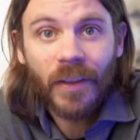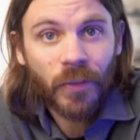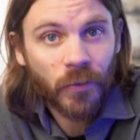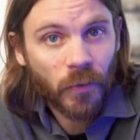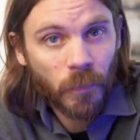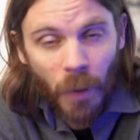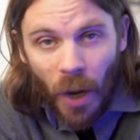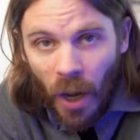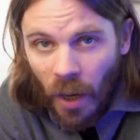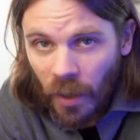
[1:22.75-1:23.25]

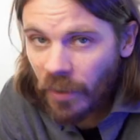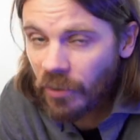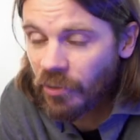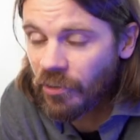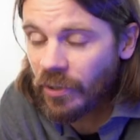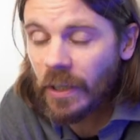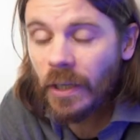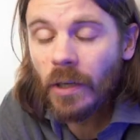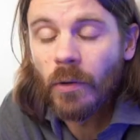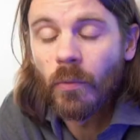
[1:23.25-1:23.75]

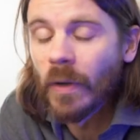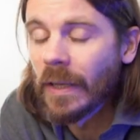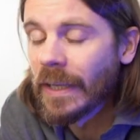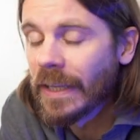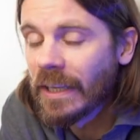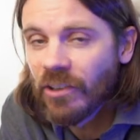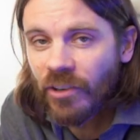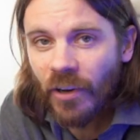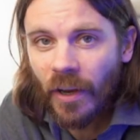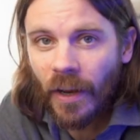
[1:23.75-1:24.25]
anthropology,
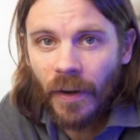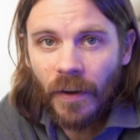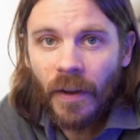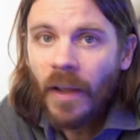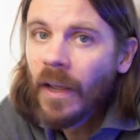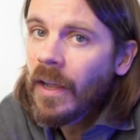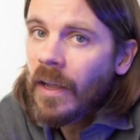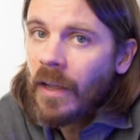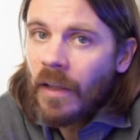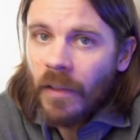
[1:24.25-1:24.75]

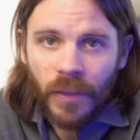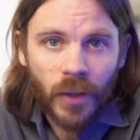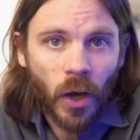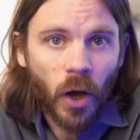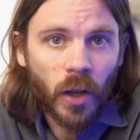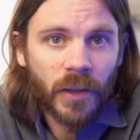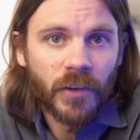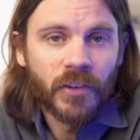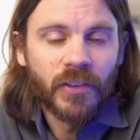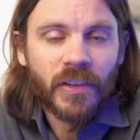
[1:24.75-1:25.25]
religion,
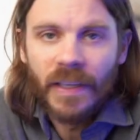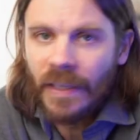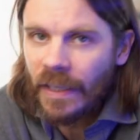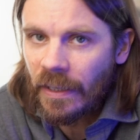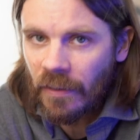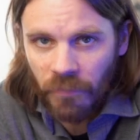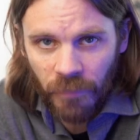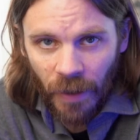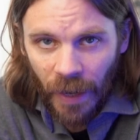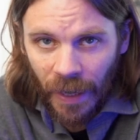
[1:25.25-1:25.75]
theology,
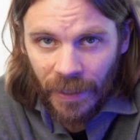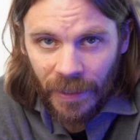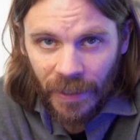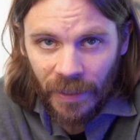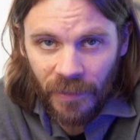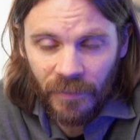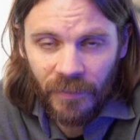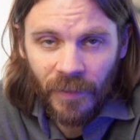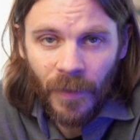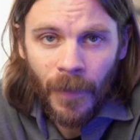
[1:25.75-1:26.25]
and
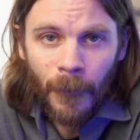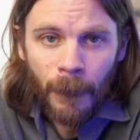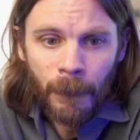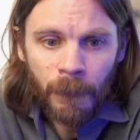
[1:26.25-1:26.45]
violence.